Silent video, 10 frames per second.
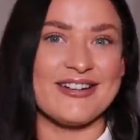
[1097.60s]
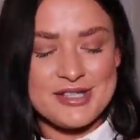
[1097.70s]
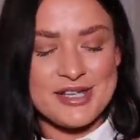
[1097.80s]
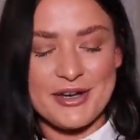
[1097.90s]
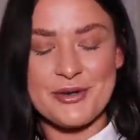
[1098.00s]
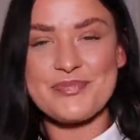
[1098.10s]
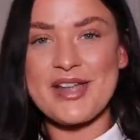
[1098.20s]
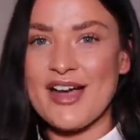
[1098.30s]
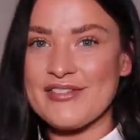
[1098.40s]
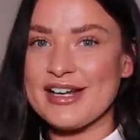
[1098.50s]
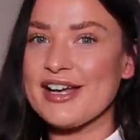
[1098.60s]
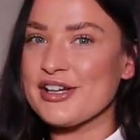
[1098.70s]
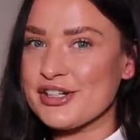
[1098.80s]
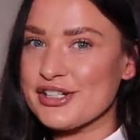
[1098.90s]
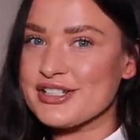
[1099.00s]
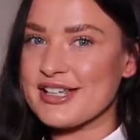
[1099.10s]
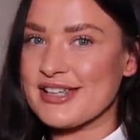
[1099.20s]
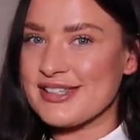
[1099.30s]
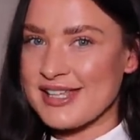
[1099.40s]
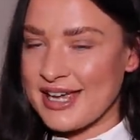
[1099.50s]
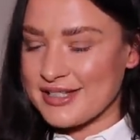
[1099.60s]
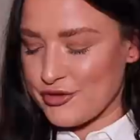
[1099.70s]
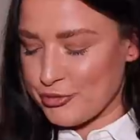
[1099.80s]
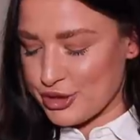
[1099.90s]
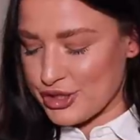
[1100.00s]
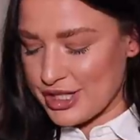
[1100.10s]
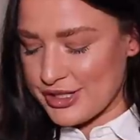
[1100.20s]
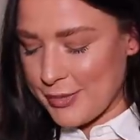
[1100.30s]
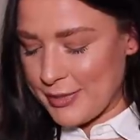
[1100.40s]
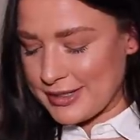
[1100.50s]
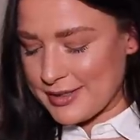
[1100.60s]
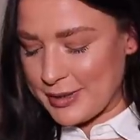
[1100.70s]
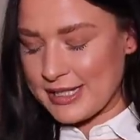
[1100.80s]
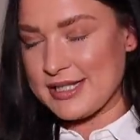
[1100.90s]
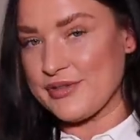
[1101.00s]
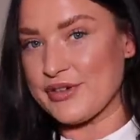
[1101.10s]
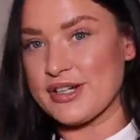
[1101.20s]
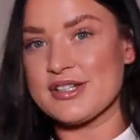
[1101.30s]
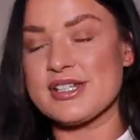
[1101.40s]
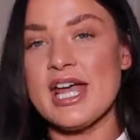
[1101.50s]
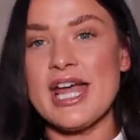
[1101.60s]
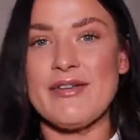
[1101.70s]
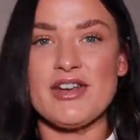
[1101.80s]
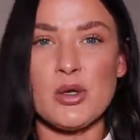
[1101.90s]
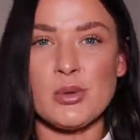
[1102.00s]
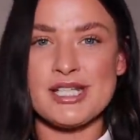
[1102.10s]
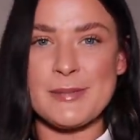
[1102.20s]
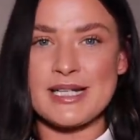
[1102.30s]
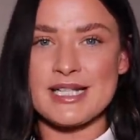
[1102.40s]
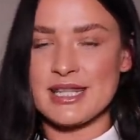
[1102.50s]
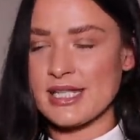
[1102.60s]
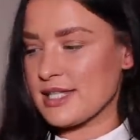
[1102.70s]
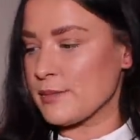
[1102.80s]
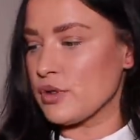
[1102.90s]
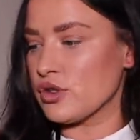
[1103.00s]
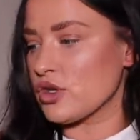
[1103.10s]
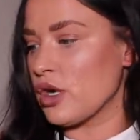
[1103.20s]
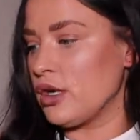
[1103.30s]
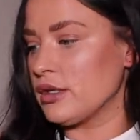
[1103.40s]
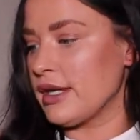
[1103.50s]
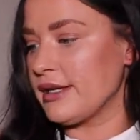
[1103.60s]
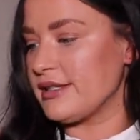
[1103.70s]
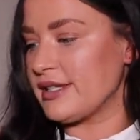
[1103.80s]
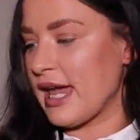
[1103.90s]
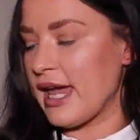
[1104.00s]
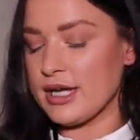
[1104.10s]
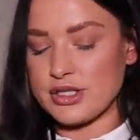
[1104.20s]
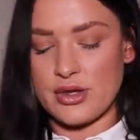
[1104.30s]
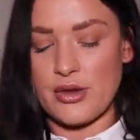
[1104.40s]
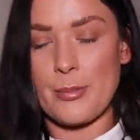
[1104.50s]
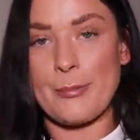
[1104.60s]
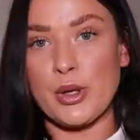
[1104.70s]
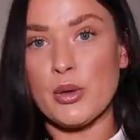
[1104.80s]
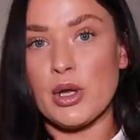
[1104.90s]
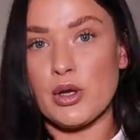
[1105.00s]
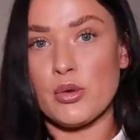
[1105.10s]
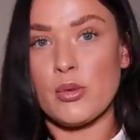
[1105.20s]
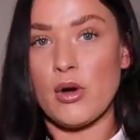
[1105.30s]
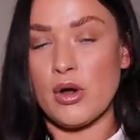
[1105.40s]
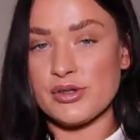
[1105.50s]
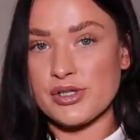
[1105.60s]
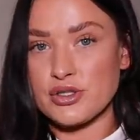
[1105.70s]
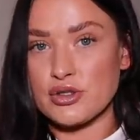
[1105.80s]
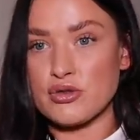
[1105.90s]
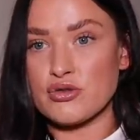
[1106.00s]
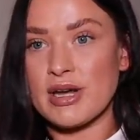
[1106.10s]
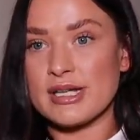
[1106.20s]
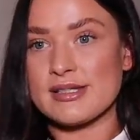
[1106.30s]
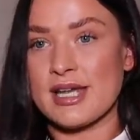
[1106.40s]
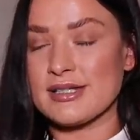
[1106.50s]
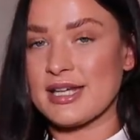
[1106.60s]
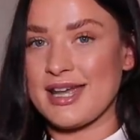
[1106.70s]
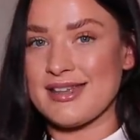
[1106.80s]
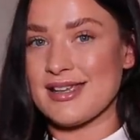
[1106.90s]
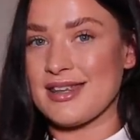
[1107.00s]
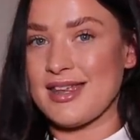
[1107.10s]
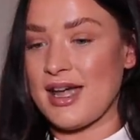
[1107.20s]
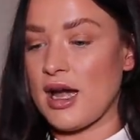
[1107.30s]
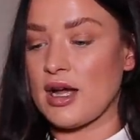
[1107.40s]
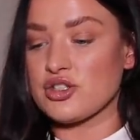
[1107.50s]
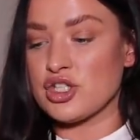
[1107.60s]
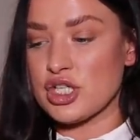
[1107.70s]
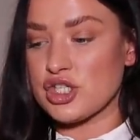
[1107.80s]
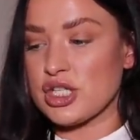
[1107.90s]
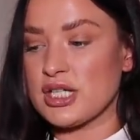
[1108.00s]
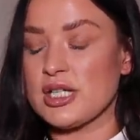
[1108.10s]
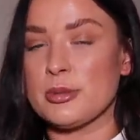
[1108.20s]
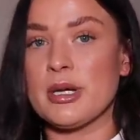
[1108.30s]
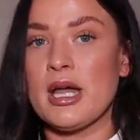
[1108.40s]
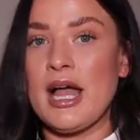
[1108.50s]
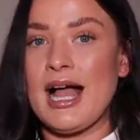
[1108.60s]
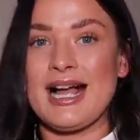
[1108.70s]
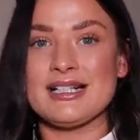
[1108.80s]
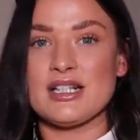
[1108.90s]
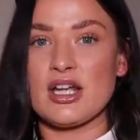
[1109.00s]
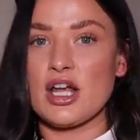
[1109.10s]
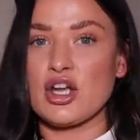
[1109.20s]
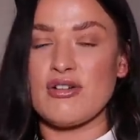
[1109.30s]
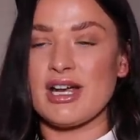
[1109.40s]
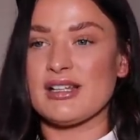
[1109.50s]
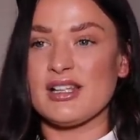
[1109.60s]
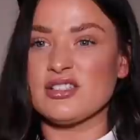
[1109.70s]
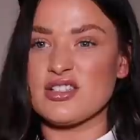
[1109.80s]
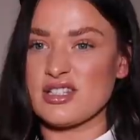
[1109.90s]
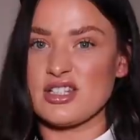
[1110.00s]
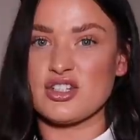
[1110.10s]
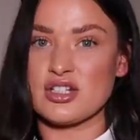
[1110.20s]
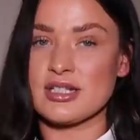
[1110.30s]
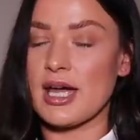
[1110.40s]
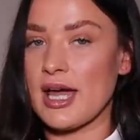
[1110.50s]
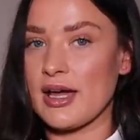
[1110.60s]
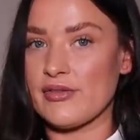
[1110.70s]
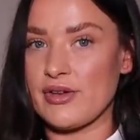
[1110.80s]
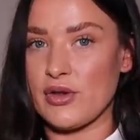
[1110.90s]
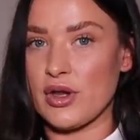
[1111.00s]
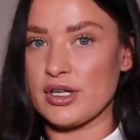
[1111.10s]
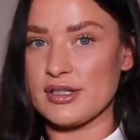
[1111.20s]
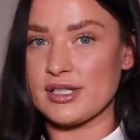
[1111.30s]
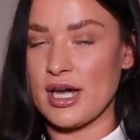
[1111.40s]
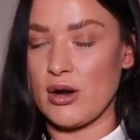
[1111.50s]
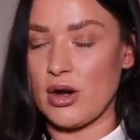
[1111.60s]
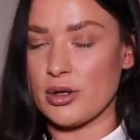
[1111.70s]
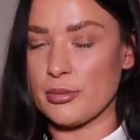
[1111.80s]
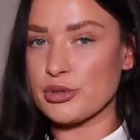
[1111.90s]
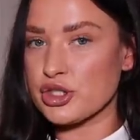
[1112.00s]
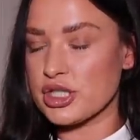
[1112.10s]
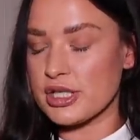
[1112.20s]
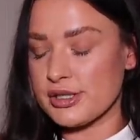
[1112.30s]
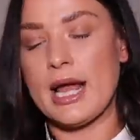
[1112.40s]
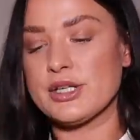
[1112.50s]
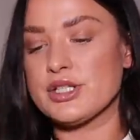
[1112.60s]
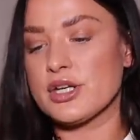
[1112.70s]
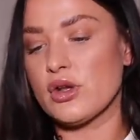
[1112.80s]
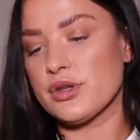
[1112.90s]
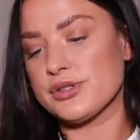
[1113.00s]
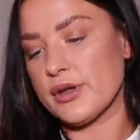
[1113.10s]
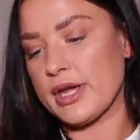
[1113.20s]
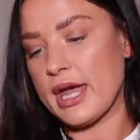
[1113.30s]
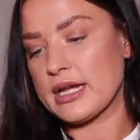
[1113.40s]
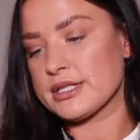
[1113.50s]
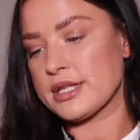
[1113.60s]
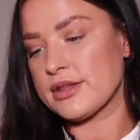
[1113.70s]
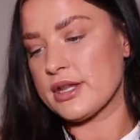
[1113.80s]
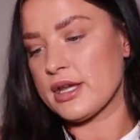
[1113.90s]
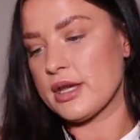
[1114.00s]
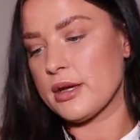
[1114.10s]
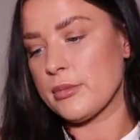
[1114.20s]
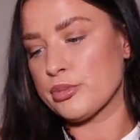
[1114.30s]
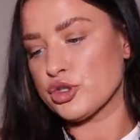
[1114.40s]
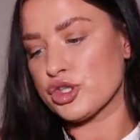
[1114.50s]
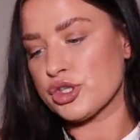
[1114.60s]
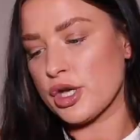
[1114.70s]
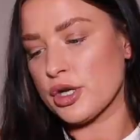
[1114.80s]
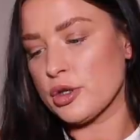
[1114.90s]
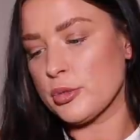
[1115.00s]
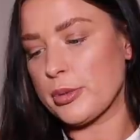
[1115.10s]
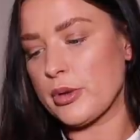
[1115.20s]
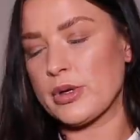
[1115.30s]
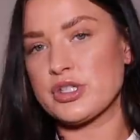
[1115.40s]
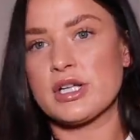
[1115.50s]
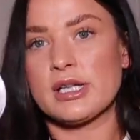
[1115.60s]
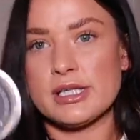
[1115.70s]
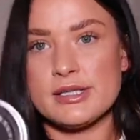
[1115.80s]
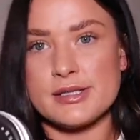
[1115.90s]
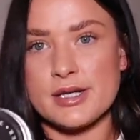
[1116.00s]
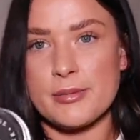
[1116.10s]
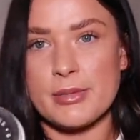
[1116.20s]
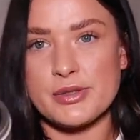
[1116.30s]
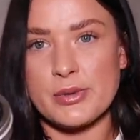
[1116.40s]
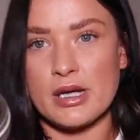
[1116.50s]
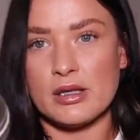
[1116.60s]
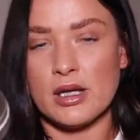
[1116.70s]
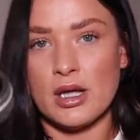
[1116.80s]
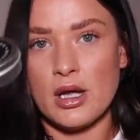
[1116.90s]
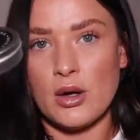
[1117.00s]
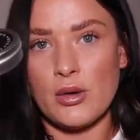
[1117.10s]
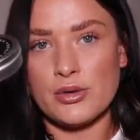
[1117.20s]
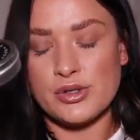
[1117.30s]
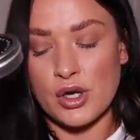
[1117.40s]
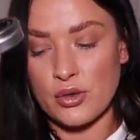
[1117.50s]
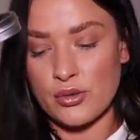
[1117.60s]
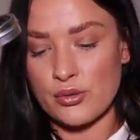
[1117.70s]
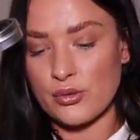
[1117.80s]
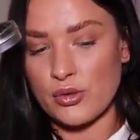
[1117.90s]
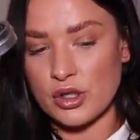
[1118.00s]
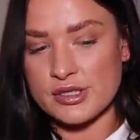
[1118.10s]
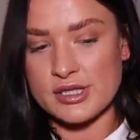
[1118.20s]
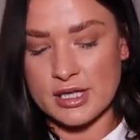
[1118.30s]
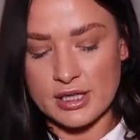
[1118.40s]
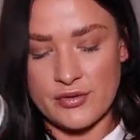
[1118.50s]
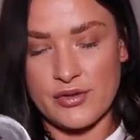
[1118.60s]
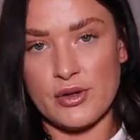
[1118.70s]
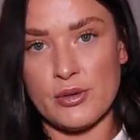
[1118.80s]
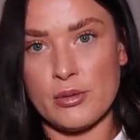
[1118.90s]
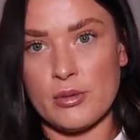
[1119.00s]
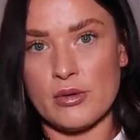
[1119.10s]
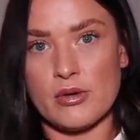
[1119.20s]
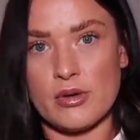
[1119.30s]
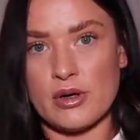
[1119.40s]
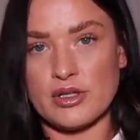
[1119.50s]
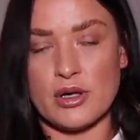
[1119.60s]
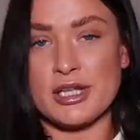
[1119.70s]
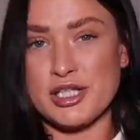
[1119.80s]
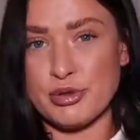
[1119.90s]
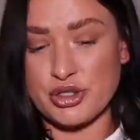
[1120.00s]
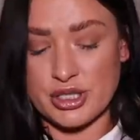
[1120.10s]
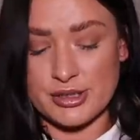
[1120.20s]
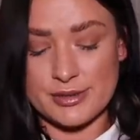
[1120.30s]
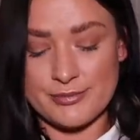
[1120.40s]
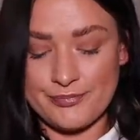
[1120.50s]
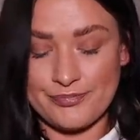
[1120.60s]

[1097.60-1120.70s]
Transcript: So having a good set of brushes makes the biggest difference. If you don't want to spend this much on a set, Boohoo also do great starter kits, and they are dirt cheap and a great little just addition to have if you're going to start on brushes. And you can also get the brush soap, which cleans them as well. So honestly, if you don't clean your brushes,